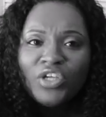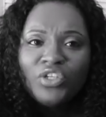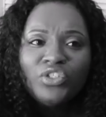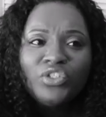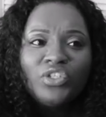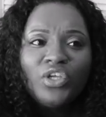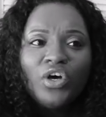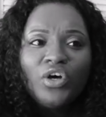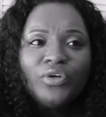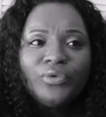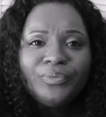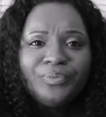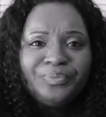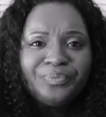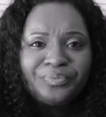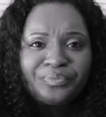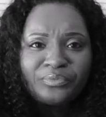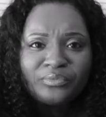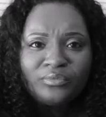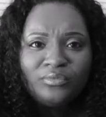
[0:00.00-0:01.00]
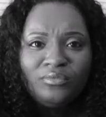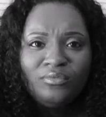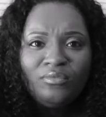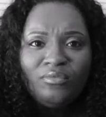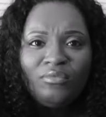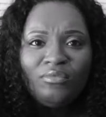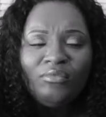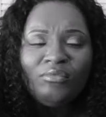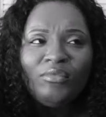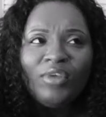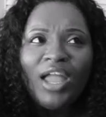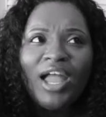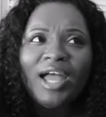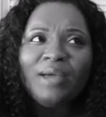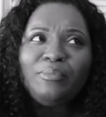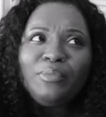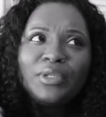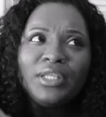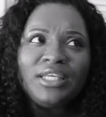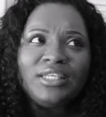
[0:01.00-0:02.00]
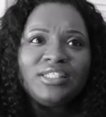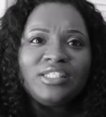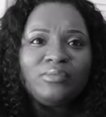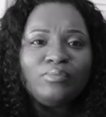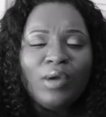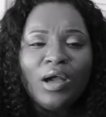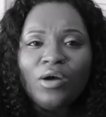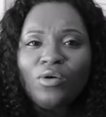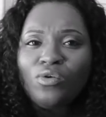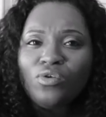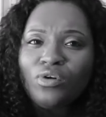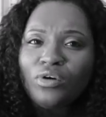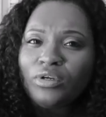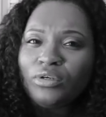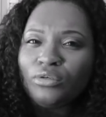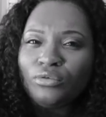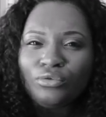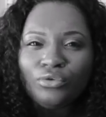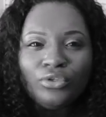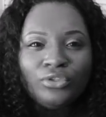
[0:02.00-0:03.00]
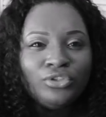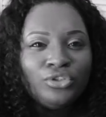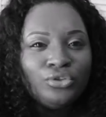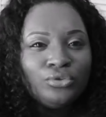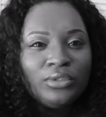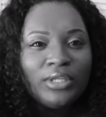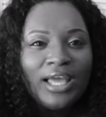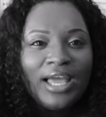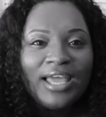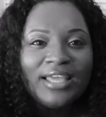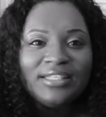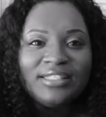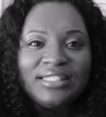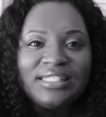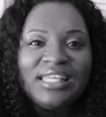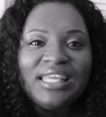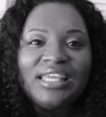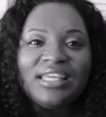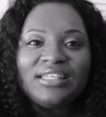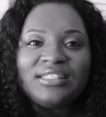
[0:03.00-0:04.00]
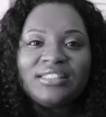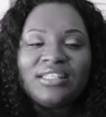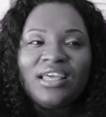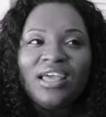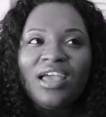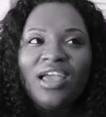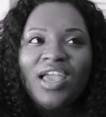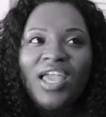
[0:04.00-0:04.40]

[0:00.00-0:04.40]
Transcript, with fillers: So I placed my order on July 6th.